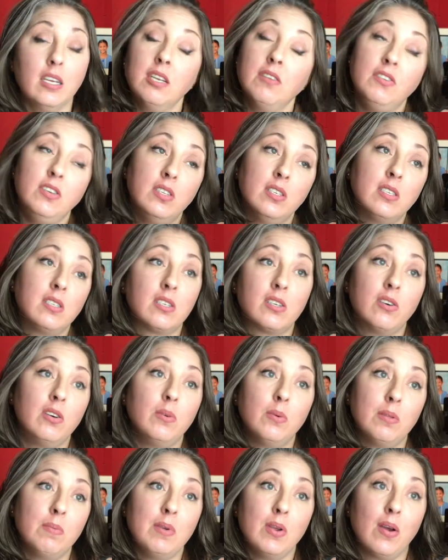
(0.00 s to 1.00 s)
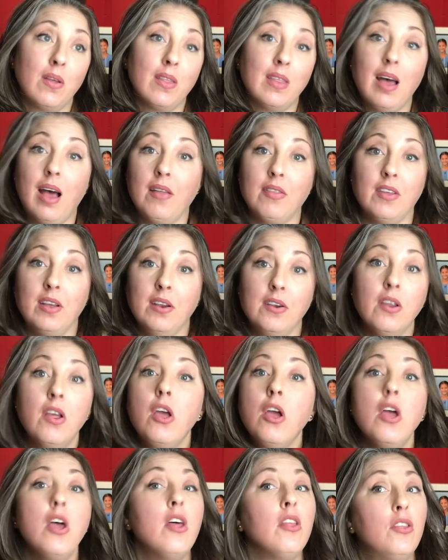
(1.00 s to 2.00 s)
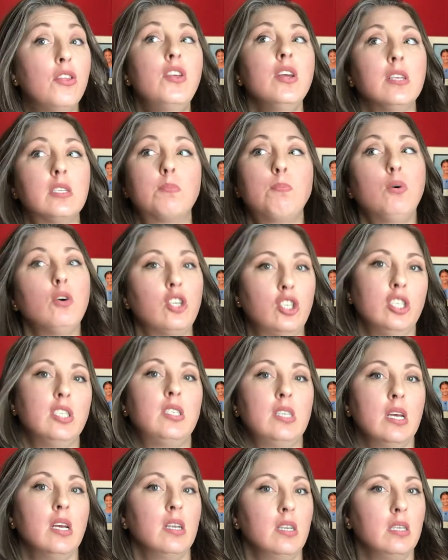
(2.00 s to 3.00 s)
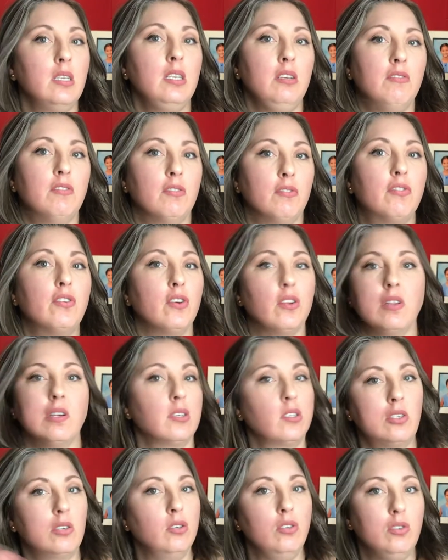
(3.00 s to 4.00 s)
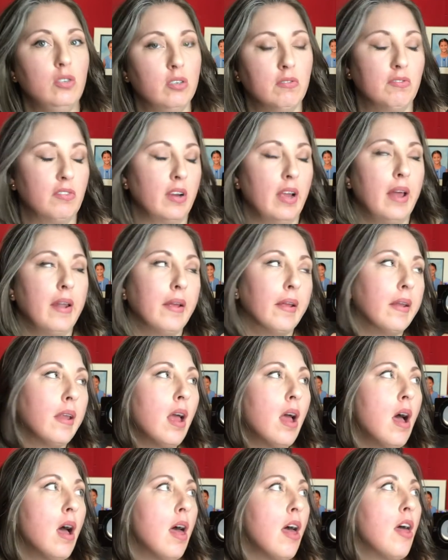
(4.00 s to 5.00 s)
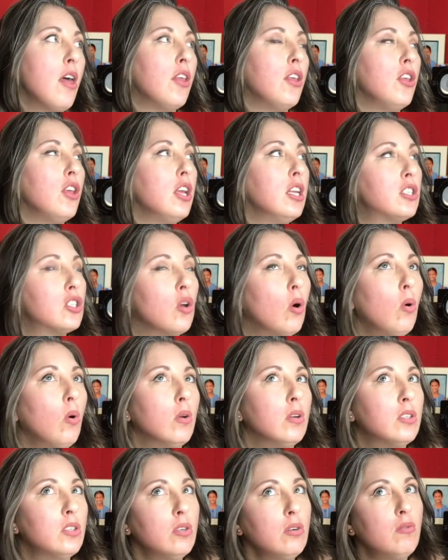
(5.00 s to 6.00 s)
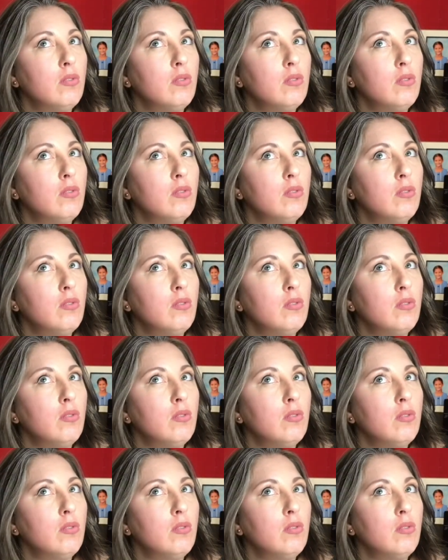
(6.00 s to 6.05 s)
If you disagree with me on that, then this pushes it even further, so you could forget it. It's also